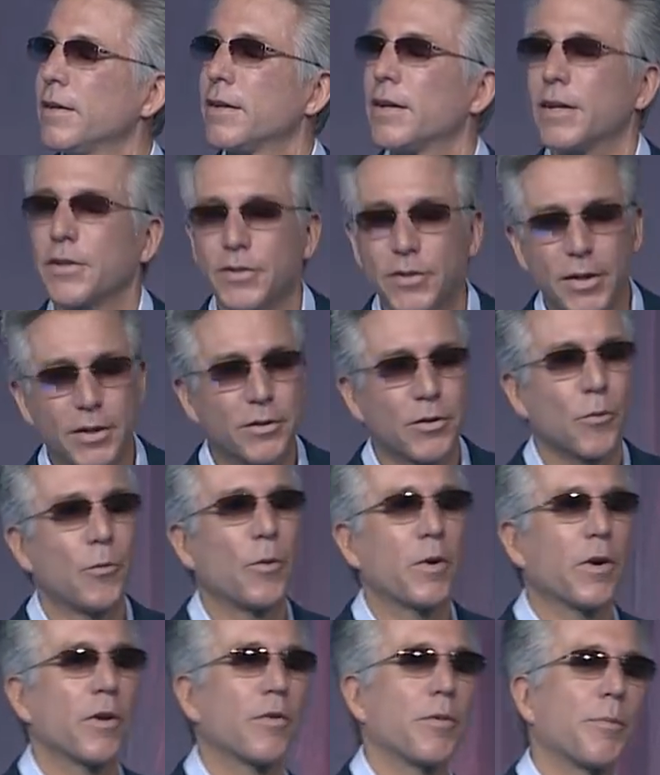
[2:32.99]
I said to
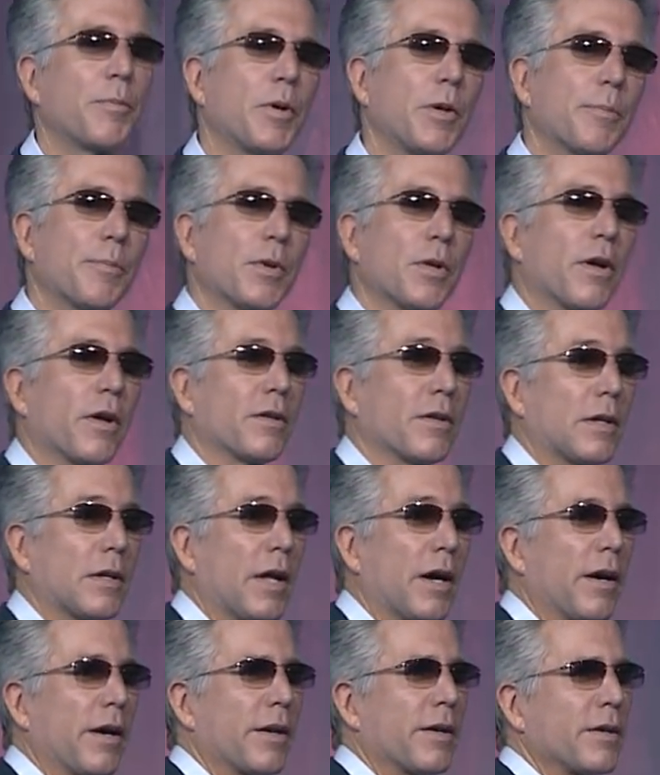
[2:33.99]
one of the people on the
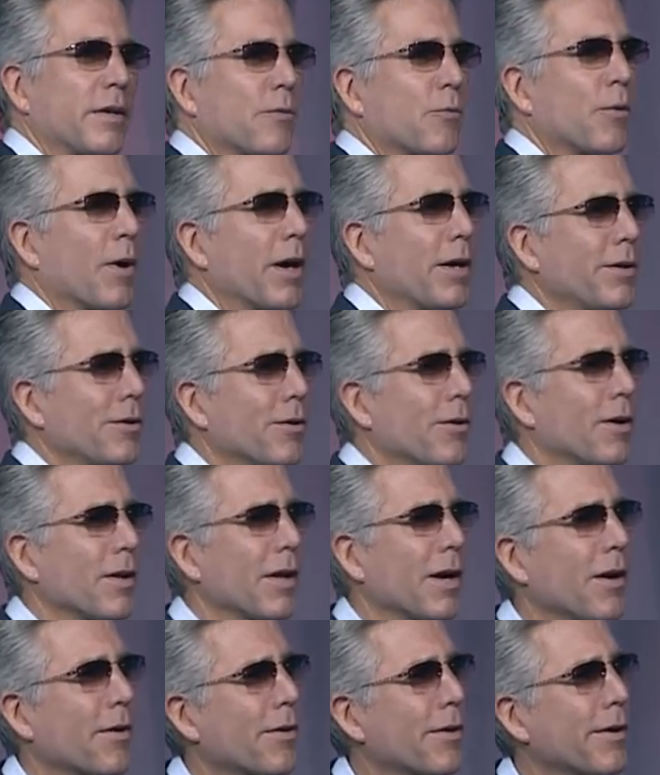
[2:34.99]
line, why are you
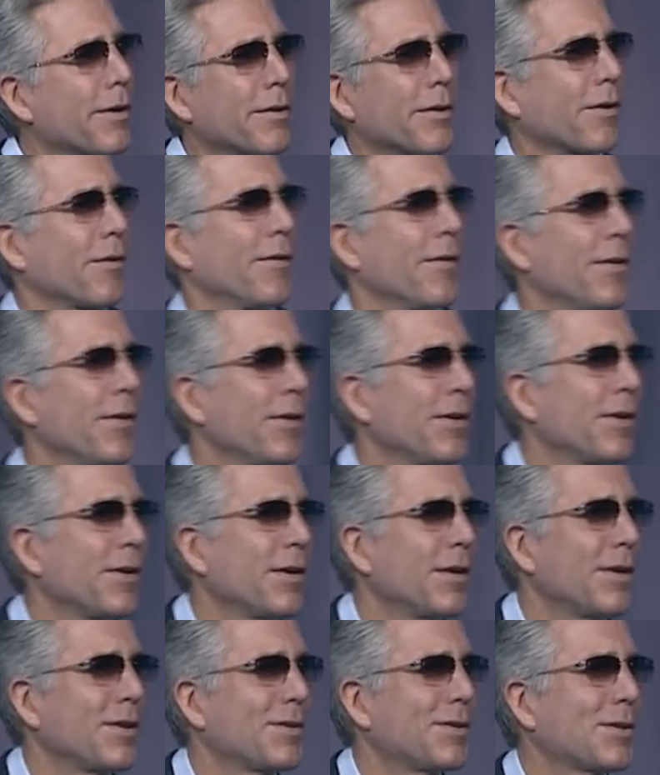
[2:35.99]
all out here?
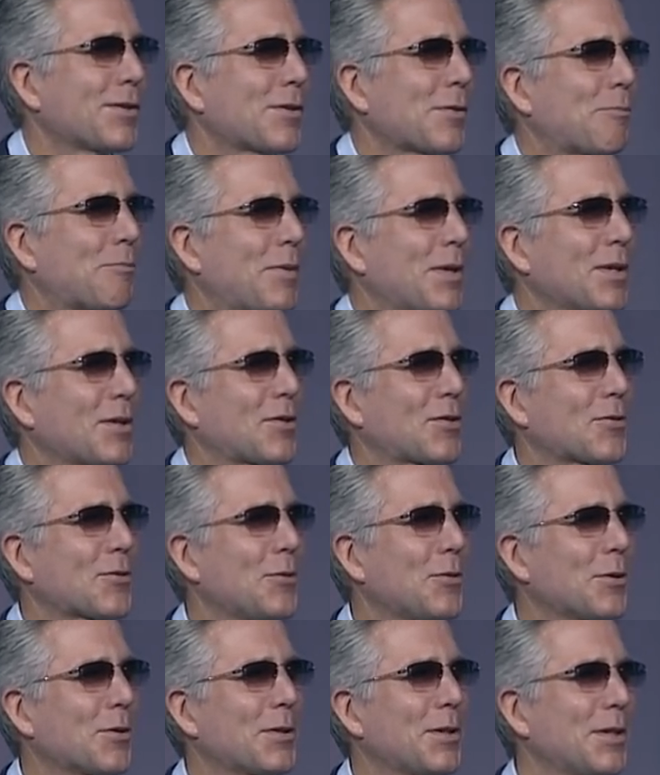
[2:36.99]
There's a big
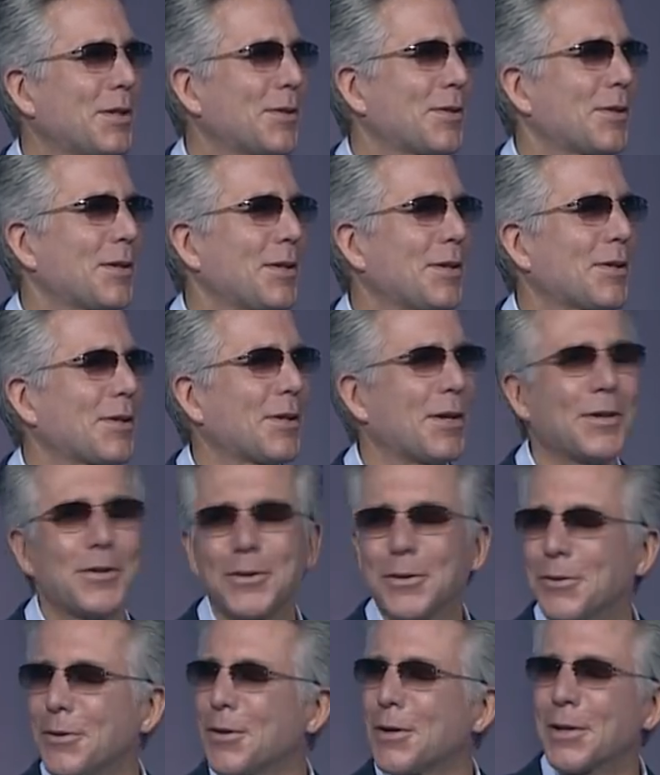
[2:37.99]
store in there and
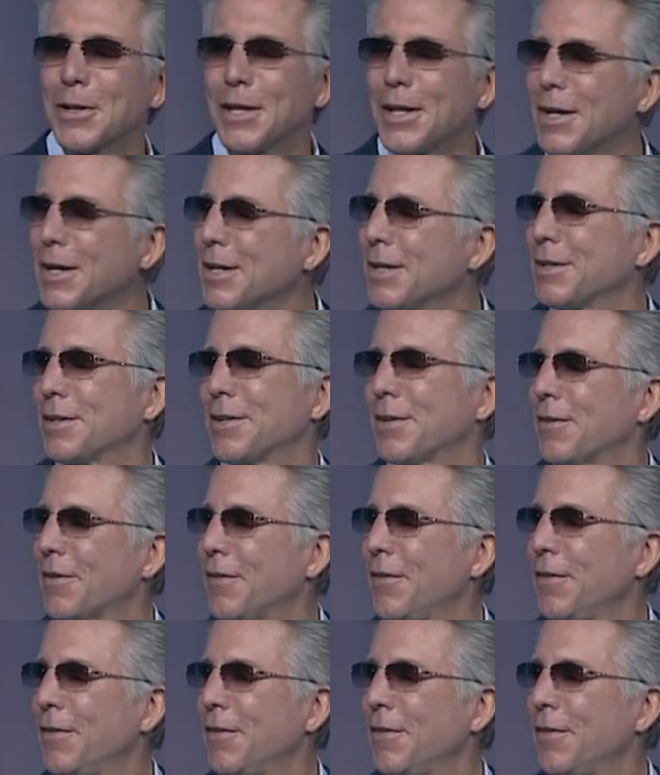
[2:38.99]
you're online.